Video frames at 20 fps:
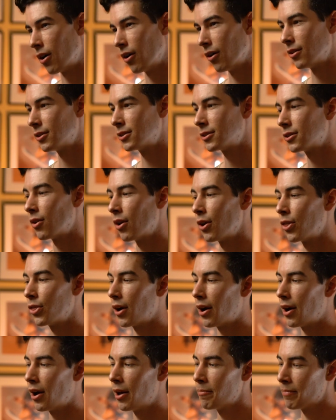art. So I
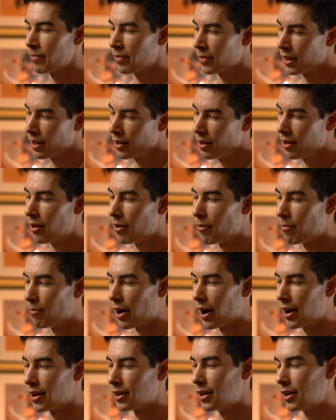thought
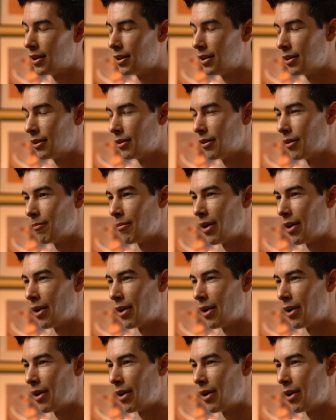by getting